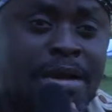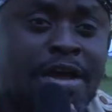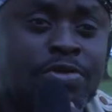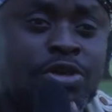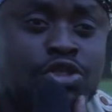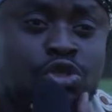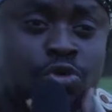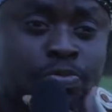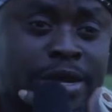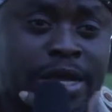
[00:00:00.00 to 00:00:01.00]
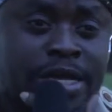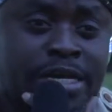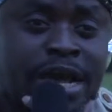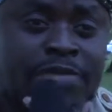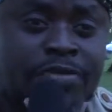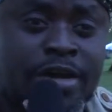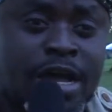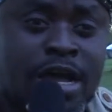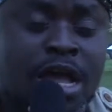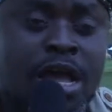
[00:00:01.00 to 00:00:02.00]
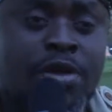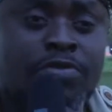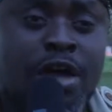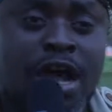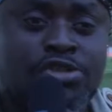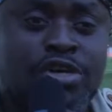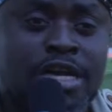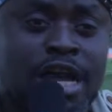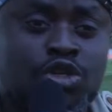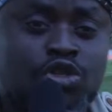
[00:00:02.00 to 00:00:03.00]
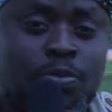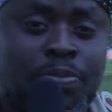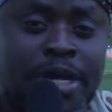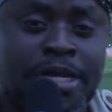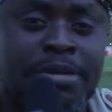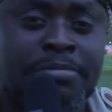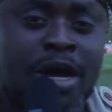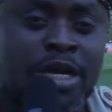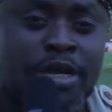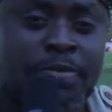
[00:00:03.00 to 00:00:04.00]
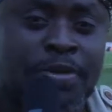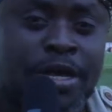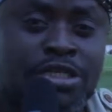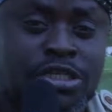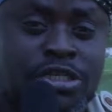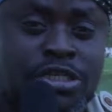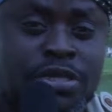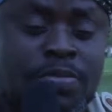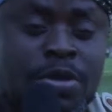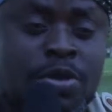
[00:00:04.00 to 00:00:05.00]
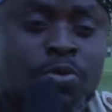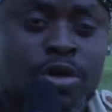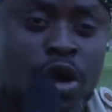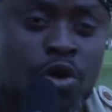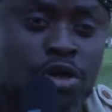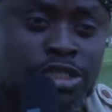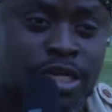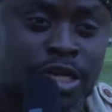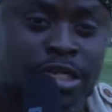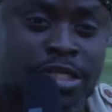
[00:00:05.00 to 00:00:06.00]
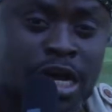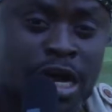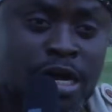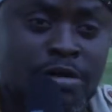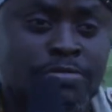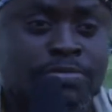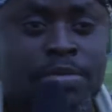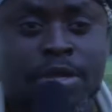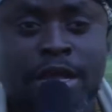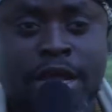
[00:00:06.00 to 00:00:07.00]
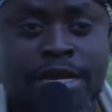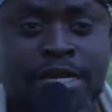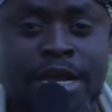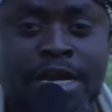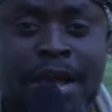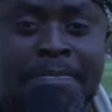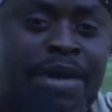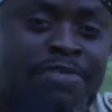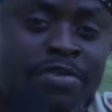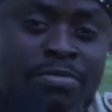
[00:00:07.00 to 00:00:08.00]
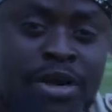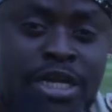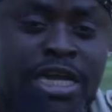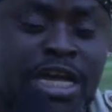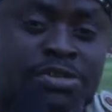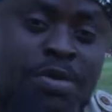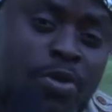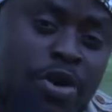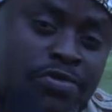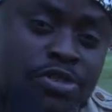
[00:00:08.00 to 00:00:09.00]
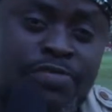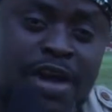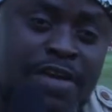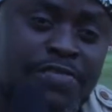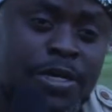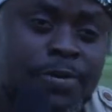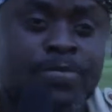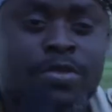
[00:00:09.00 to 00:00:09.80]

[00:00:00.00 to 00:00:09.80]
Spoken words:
I used to play in Africa. Actually, I used to play in the marketplaces with acoustic guitar, and then I beg for money. That's my way of surviving.